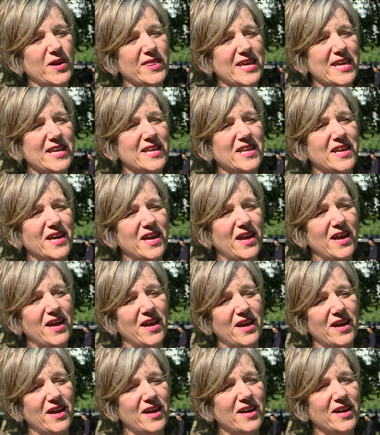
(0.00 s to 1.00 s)
within,
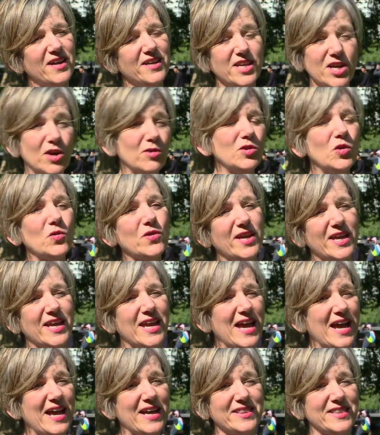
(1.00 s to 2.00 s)

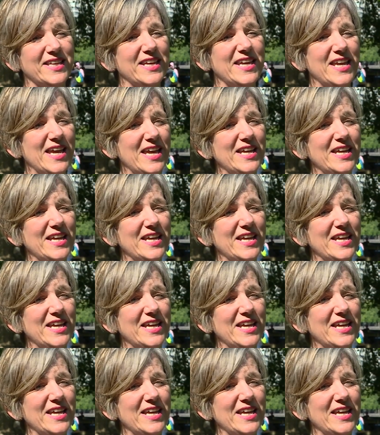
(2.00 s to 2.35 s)
looking at the